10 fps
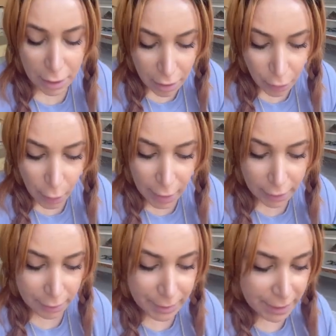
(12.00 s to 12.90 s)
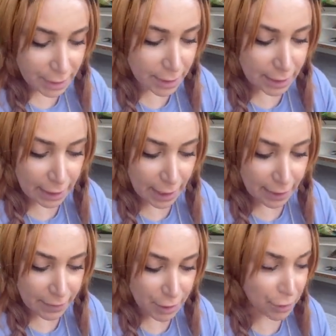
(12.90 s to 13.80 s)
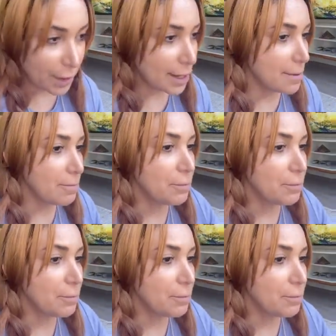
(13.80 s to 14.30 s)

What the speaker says: Welcome to this live stream.